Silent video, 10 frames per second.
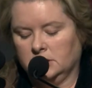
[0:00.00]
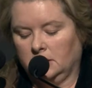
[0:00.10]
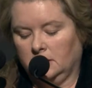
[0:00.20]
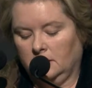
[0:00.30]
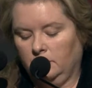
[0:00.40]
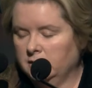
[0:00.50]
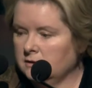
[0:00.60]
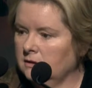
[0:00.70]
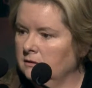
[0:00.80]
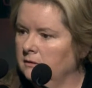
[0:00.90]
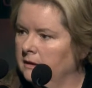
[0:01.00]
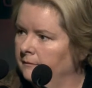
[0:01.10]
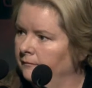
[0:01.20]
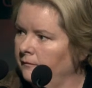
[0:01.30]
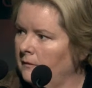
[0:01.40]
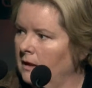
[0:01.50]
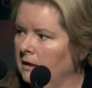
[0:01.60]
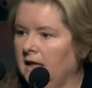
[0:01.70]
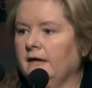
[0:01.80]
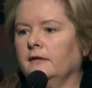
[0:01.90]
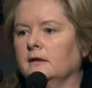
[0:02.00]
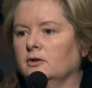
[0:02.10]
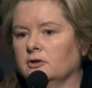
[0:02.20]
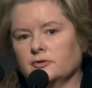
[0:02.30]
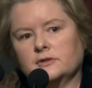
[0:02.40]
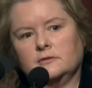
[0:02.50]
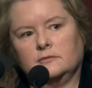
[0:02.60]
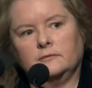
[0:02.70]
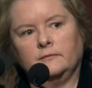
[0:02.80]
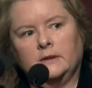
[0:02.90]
I went to a Catholic girls' school,